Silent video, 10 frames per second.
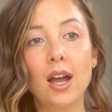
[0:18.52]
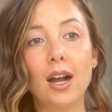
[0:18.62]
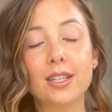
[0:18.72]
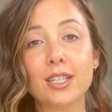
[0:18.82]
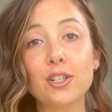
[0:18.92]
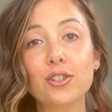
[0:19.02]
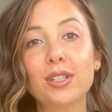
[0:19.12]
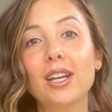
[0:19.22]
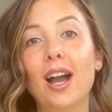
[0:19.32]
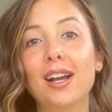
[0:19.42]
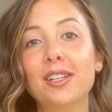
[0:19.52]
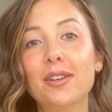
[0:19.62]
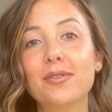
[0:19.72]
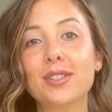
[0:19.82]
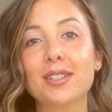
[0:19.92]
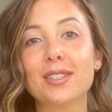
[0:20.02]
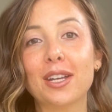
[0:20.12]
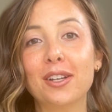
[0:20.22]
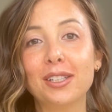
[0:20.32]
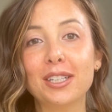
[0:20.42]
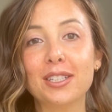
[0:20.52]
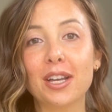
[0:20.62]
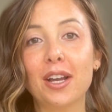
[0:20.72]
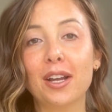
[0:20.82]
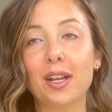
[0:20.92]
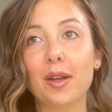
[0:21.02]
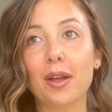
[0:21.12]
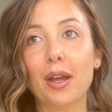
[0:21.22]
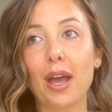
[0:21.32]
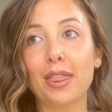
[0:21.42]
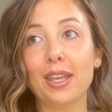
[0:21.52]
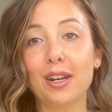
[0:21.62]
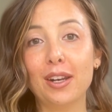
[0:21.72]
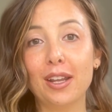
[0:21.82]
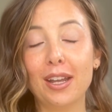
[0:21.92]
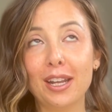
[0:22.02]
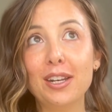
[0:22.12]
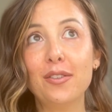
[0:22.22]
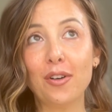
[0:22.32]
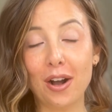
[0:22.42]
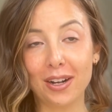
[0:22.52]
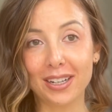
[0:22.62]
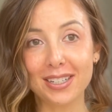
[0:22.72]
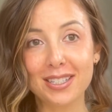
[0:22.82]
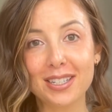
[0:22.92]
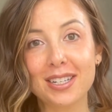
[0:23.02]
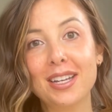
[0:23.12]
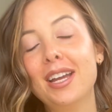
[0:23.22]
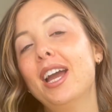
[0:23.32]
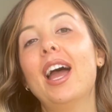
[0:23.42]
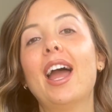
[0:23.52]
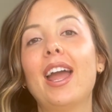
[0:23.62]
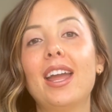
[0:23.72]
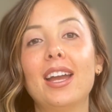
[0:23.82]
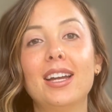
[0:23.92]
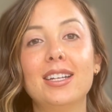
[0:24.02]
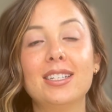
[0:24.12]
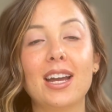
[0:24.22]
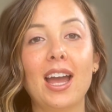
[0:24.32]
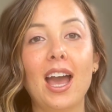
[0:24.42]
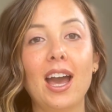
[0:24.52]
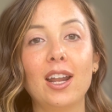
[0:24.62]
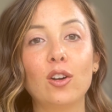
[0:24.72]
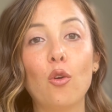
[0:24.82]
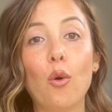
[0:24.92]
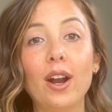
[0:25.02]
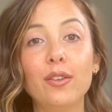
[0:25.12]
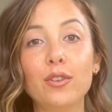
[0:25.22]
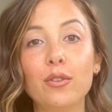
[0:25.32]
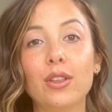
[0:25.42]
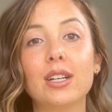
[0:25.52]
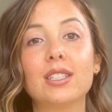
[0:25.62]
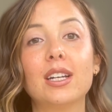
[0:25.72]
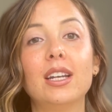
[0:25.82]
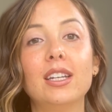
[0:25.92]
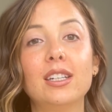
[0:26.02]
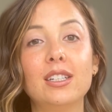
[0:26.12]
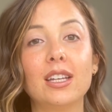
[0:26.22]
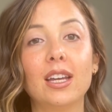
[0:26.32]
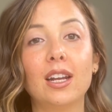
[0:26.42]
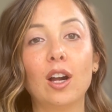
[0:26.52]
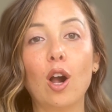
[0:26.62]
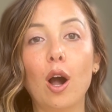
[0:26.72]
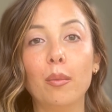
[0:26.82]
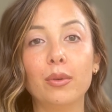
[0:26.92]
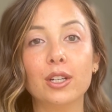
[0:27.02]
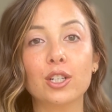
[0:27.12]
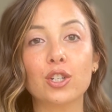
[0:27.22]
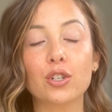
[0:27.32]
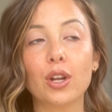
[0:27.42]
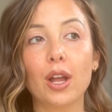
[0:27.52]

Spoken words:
essentially I left Sayulita at the end of August, and I had quite a few things that I needed to get accomplished.